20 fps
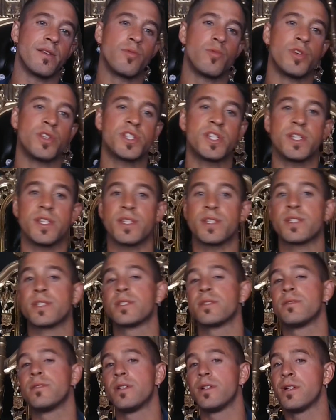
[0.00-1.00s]
which is
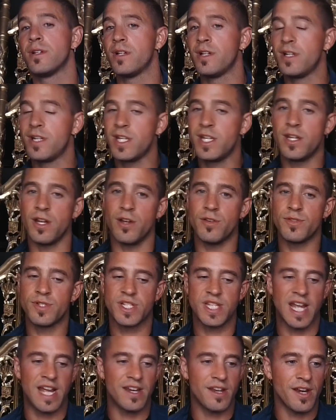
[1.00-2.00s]

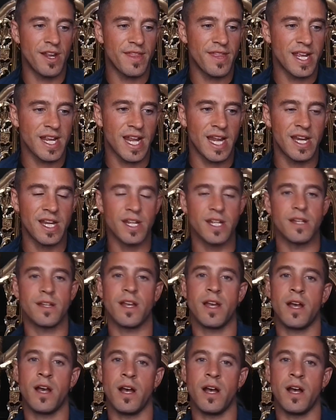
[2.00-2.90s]
standard. I think any